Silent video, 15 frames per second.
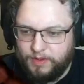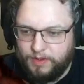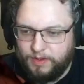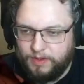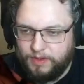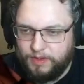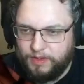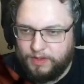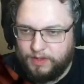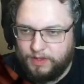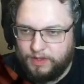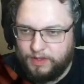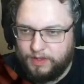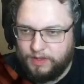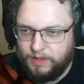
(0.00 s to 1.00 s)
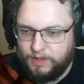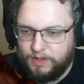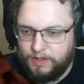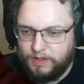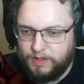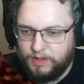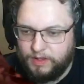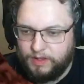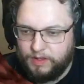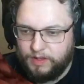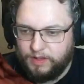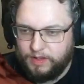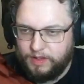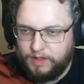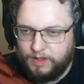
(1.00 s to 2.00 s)

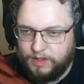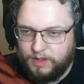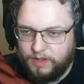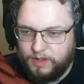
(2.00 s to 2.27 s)
(no one is talking)